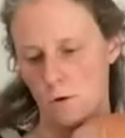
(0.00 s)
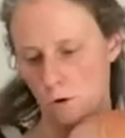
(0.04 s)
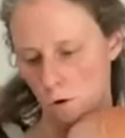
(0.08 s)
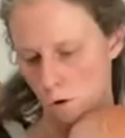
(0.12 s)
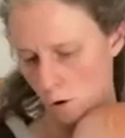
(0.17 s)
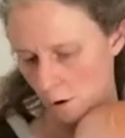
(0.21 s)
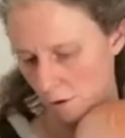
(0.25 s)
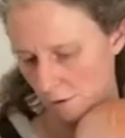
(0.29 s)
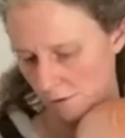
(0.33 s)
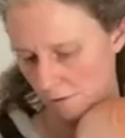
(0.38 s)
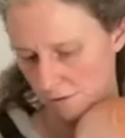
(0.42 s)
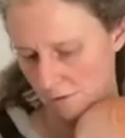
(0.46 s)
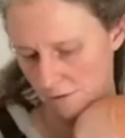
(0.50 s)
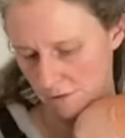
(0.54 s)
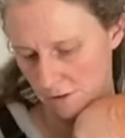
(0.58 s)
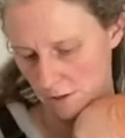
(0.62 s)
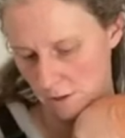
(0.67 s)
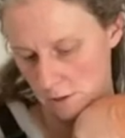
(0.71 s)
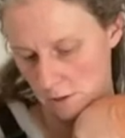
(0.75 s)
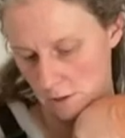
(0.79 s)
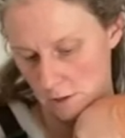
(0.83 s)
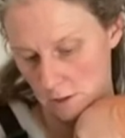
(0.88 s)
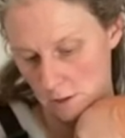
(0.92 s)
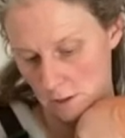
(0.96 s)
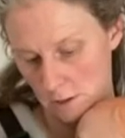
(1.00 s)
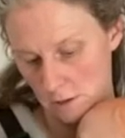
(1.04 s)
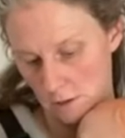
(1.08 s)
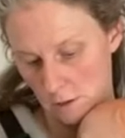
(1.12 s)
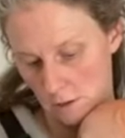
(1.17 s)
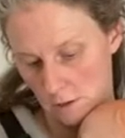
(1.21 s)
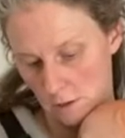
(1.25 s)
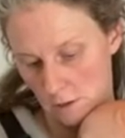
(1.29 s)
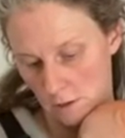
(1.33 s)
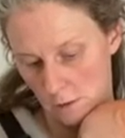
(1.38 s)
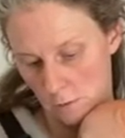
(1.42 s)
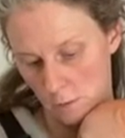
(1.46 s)
off.
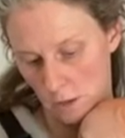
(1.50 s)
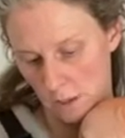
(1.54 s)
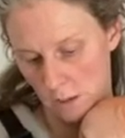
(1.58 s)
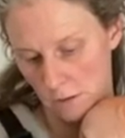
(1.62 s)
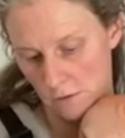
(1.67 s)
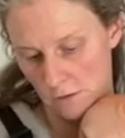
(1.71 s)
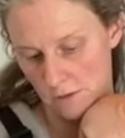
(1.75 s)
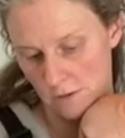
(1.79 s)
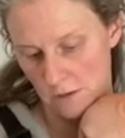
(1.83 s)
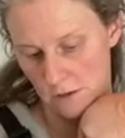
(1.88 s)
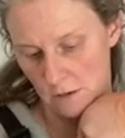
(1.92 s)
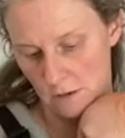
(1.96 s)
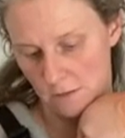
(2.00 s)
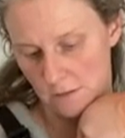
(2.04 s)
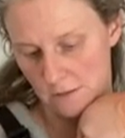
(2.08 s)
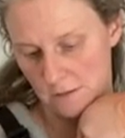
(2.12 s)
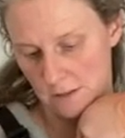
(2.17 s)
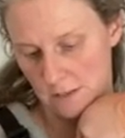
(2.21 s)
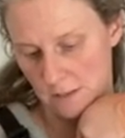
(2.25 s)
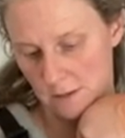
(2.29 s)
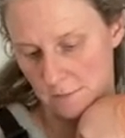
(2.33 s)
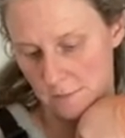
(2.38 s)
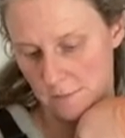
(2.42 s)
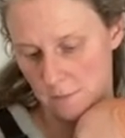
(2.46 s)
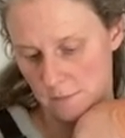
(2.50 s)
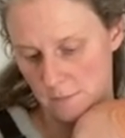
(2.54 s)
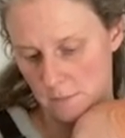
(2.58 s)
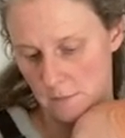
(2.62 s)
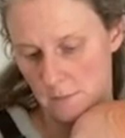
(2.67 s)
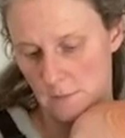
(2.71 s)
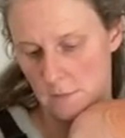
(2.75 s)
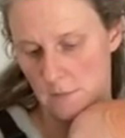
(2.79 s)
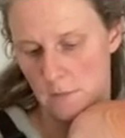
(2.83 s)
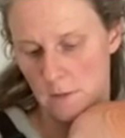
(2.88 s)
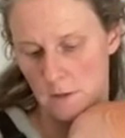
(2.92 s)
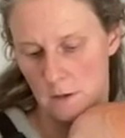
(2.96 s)
Are we loosen off, Sam?
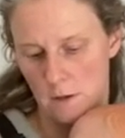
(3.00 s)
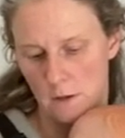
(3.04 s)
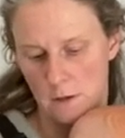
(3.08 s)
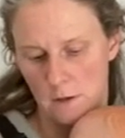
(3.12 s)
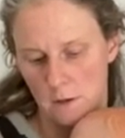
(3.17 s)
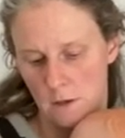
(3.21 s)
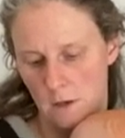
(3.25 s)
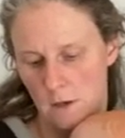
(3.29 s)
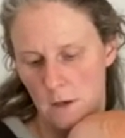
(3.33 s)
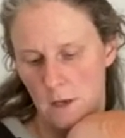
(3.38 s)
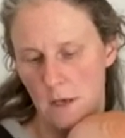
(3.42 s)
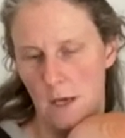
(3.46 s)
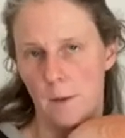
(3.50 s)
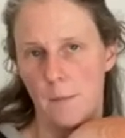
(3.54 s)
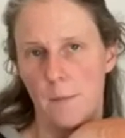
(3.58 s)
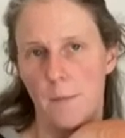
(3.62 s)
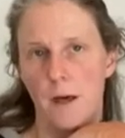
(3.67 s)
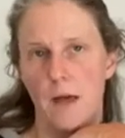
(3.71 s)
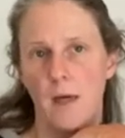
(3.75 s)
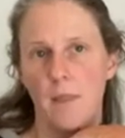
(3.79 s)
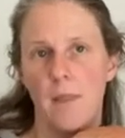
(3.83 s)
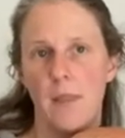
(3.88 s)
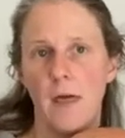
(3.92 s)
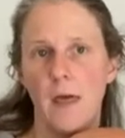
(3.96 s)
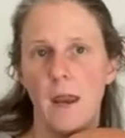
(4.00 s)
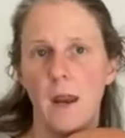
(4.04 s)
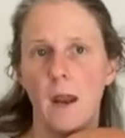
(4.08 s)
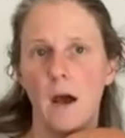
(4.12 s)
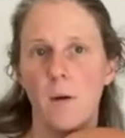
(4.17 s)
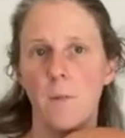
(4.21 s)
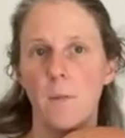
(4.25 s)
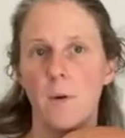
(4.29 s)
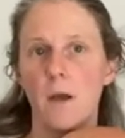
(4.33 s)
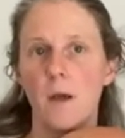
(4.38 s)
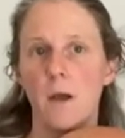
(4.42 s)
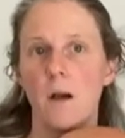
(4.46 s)
Yeah, and then
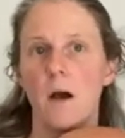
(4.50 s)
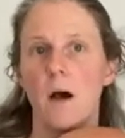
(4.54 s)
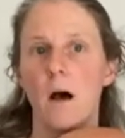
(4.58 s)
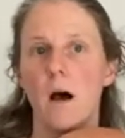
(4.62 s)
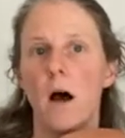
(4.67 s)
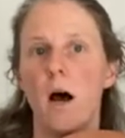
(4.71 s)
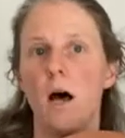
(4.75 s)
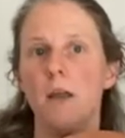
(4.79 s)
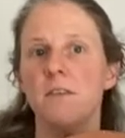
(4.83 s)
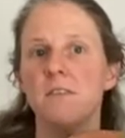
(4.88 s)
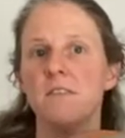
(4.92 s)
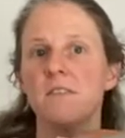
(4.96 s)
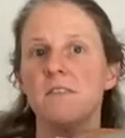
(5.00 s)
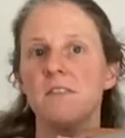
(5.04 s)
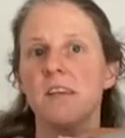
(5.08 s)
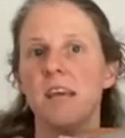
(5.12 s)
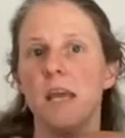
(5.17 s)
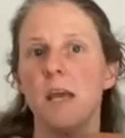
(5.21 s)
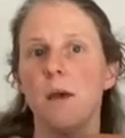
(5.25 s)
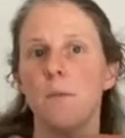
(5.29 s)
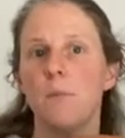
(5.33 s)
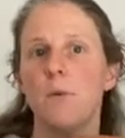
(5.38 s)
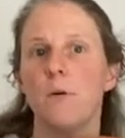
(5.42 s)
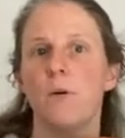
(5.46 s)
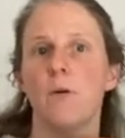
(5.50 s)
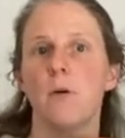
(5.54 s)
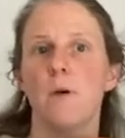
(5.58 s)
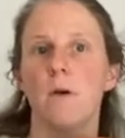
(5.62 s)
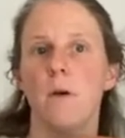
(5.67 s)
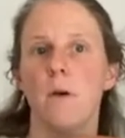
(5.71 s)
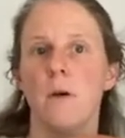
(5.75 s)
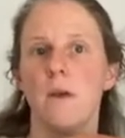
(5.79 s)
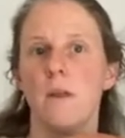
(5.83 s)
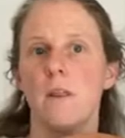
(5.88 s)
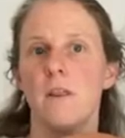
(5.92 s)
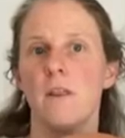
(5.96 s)
I'm gonna unzip
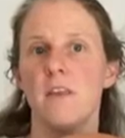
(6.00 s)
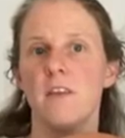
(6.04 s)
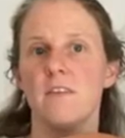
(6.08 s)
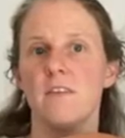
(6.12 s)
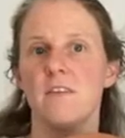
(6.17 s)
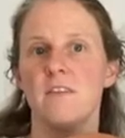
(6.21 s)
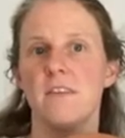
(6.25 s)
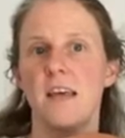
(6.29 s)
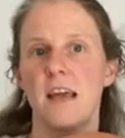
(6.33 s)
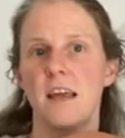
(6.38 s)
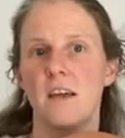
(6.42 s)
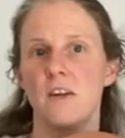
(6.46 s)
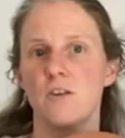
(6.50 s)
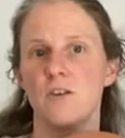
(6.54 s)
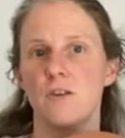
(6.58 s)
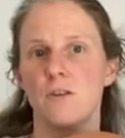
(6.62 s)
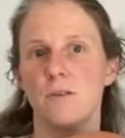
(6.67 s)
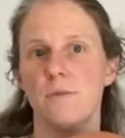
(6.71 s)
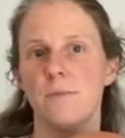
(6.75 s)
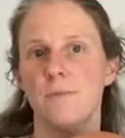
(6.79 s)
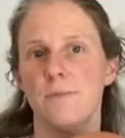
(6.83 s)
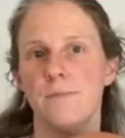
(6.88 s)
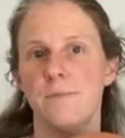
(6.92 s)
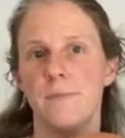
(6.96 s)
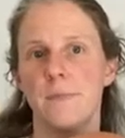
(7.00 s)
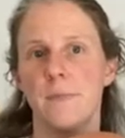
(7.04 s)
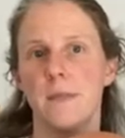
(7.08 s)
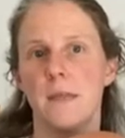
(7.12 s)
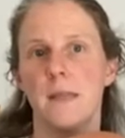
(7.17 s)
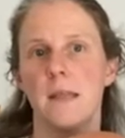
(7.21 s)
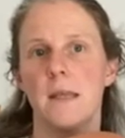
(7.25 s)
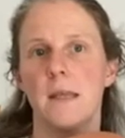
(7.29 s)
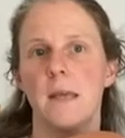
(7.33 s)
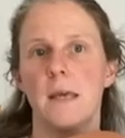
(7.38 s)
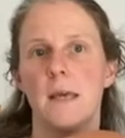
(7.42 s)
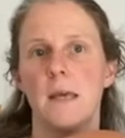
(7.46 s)
this section
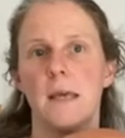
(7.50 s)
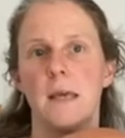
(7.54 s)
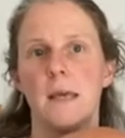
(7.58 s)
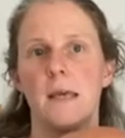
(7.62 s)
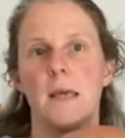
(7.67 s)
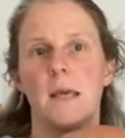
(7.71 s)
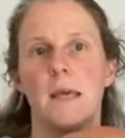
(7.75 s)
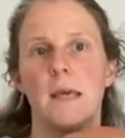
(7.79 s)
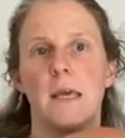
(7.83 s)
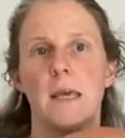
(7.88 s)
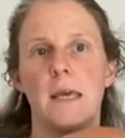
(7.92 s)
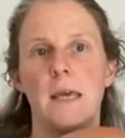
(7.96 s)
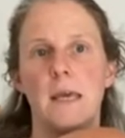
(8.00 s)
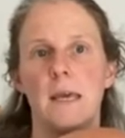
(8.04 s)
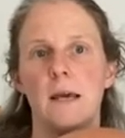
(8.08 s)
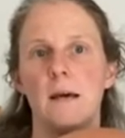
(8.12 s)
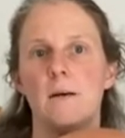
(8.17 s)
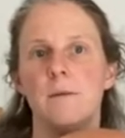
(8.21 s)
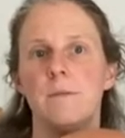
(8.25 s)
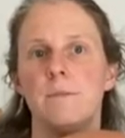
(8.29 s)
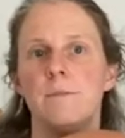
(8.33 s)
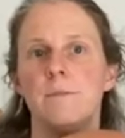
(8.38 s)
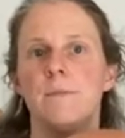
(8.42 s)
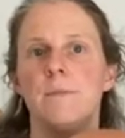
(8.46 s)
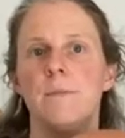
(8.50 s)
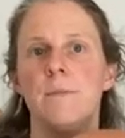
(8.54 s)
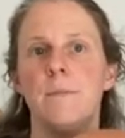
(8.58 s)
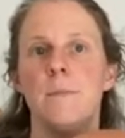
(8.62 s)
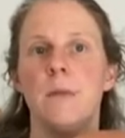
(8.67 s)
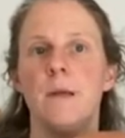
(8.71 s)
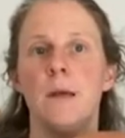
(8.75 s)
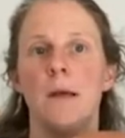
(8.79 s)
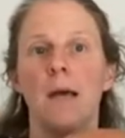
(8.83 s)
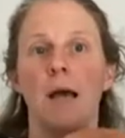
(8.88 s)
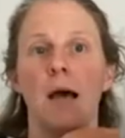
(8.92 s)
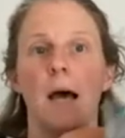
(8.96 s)
here
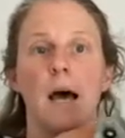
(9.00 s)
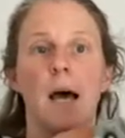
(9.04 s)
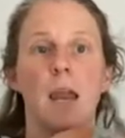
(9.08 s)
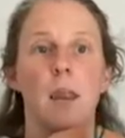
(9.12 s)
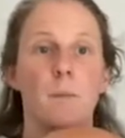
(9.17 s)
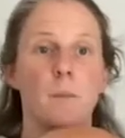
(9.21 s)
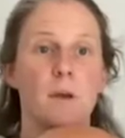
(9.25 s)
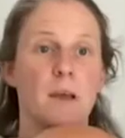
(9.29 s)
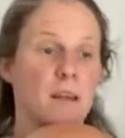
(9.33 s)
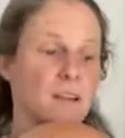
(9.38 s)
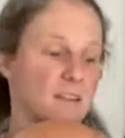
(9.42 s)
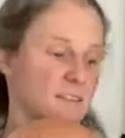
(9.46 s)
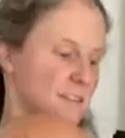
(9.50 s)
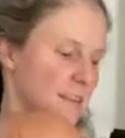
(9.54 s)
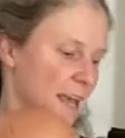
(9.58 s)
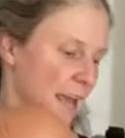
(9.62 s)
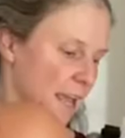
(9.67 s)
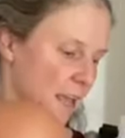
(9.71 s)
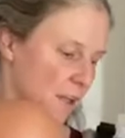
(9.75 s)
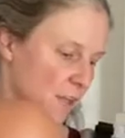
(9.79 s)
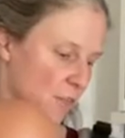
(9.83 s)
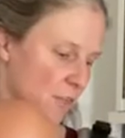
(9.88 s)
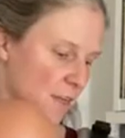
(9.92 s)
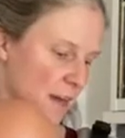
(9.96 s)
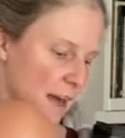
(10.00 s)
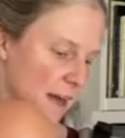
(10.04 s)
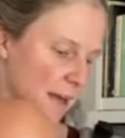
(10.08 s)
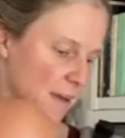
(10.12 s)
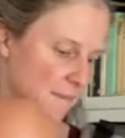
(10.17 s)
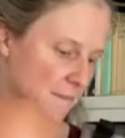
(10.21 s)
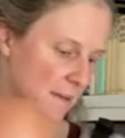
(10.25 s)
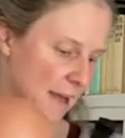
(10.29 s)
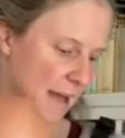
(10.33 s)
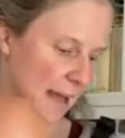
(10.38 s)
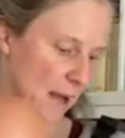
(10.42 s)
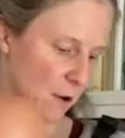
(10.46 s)
and I'm gonna take
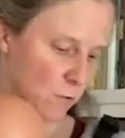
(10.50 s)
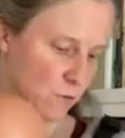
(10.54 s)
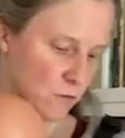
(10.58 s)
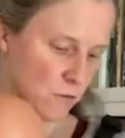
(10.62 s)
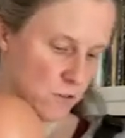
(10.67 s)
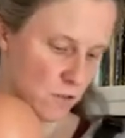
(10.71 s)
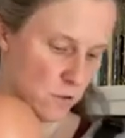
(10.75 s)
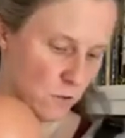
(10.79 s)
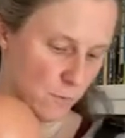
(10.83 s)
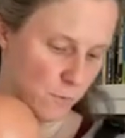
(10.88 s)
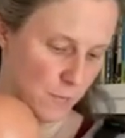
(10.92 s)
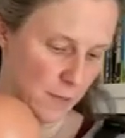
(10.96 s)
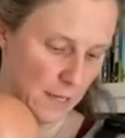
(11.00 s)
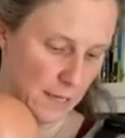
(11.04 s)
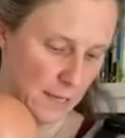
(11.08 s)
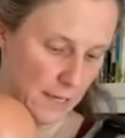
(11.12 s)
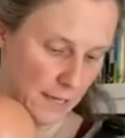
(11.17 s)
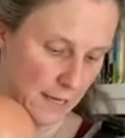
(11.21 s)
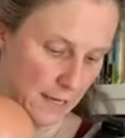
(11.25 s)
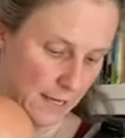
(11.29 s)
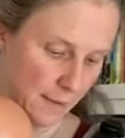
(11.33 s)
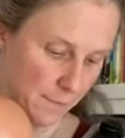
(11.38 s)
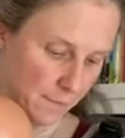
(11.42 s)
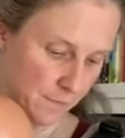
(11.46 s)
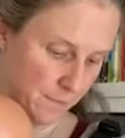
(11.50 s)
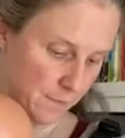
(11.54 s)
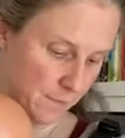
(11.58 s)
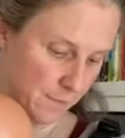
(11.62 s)
that out completely